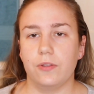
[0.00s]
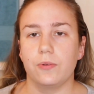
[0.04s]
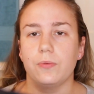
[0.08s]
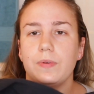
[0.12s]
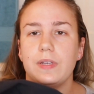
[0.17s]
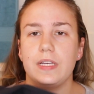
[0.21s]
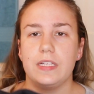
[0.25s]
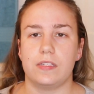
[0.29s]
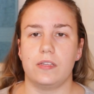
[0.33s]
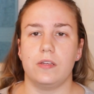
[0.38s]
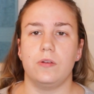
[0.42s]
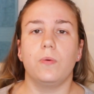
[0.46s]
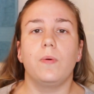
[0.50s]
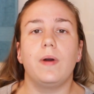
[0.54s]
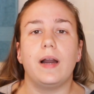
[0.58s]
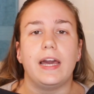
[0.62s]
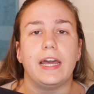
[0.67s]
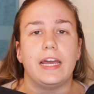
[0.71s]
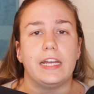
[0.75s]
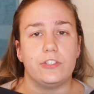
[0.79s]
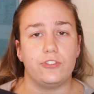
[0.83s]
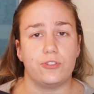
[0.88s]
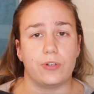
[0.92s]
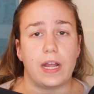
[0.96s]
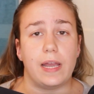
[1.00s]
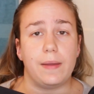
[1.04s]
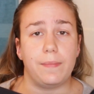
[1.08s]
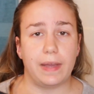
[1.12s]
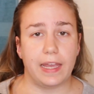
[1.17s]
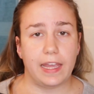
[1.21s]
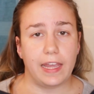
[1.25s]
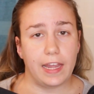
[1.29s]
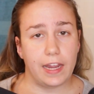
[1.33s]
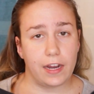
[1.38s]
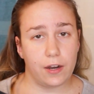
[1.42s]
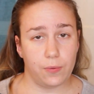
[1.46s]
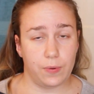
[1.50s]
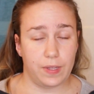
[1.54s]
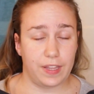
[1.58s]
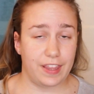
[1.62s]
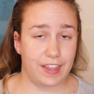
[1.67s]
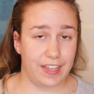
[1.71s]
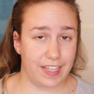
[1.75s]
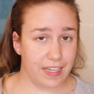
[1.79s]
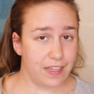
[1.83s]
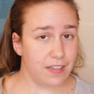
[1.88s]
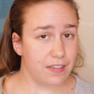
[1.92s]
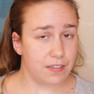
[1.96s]
the reason why I dry my hair
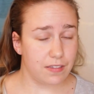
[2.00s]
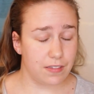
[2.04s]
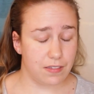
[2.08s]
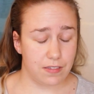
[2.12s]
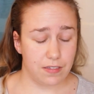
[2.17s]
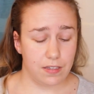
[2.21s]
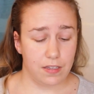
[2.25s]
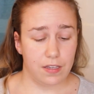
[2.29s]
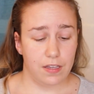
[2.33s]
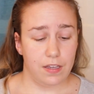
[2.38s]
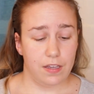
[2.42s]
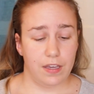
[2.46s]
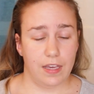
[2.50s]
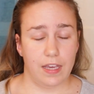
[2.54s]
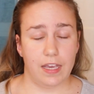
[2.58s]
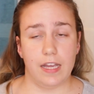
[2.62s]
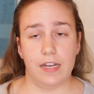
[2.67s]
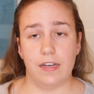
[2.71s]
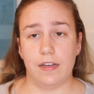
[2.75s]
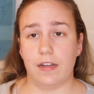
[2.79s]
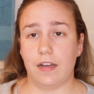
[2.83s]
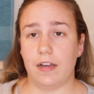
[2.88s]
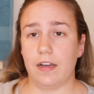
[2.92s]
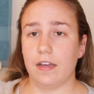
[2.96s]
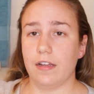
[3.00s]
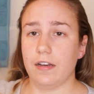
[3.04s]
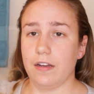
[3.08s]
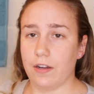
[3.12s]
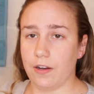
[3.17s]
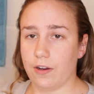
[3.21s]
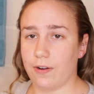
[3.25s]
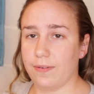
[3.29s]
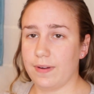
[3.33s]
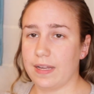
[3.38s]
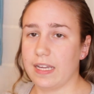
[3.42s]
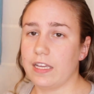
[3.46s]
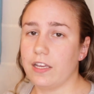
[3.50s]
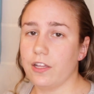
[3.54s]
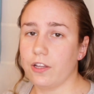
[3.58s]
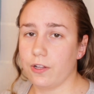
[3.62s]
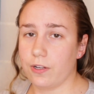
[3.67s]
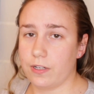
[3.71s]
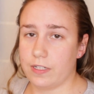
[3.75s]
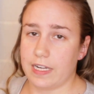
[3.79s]
with this and not a regular